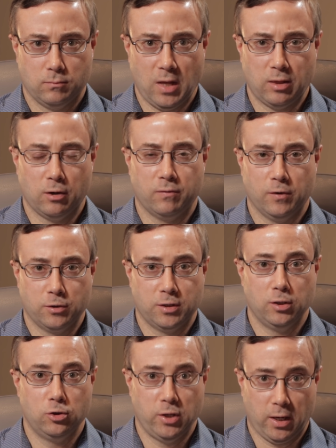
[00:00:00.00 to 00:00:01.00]
at their first
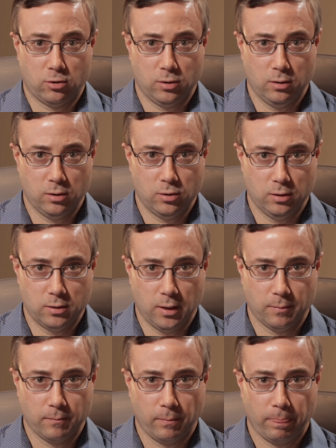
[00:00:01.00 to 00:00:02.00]
injection, I should
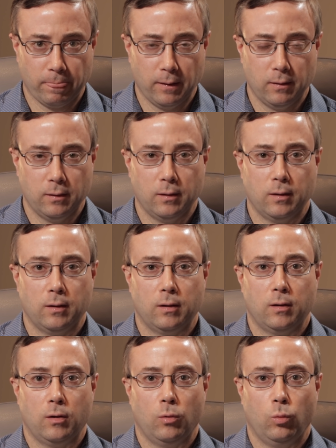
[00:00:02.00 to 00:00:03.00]
say.
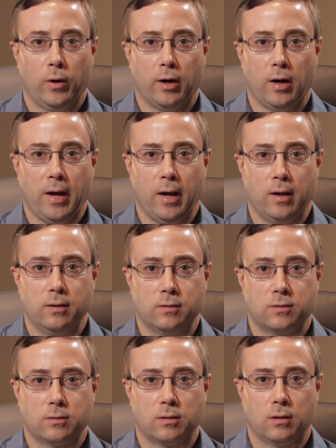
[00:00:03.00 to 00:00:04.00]

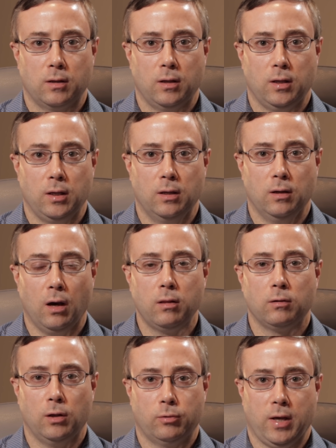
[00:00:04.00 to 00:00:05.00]
Whereas in
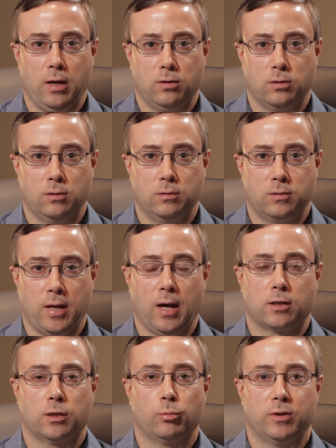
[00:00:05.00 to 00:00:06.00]
other locations, they
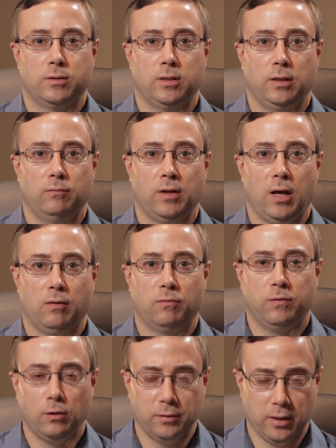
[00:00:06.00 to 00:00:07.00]
actually received a
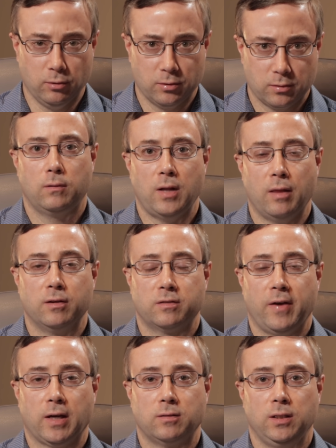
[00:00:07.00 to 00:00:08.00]
full dose. Now, this
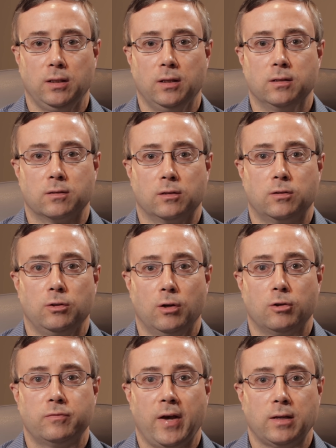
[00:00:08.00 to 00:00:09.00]
vaccine is a two
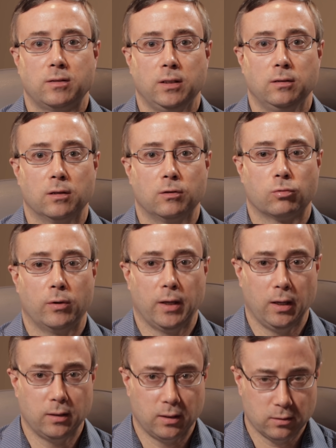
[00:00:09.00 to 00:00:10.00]
dose vaccine done
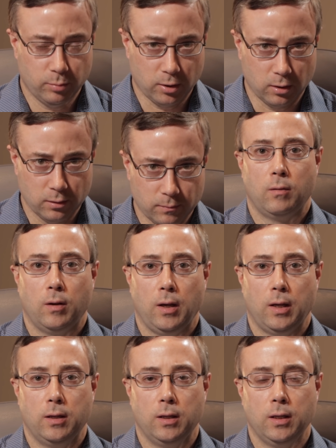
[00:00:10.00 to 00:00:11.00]
28 days apart.
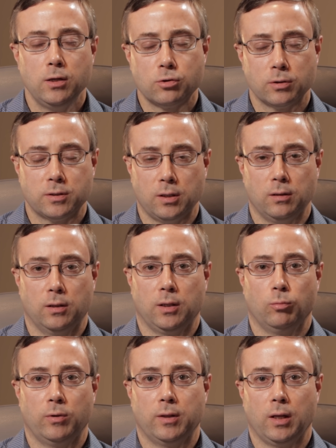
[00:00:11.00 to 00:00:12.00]
And interestingly,
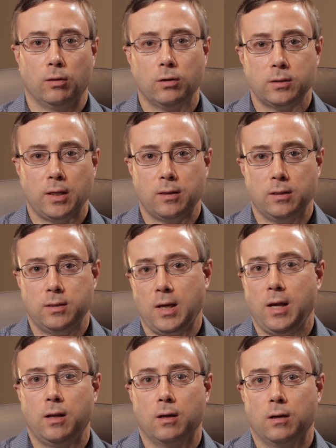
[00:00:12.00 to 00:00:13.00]
when they looked at the
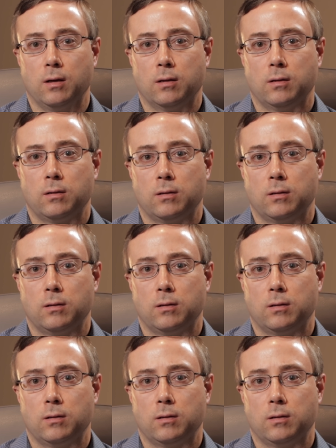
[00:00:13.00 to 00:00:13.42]
data,